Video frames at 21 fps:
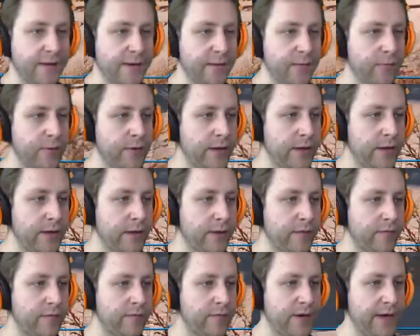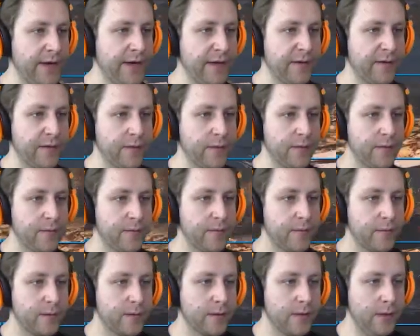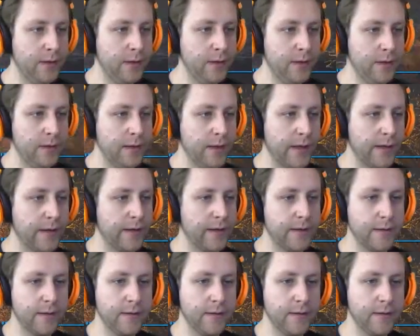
and we fight it. Like,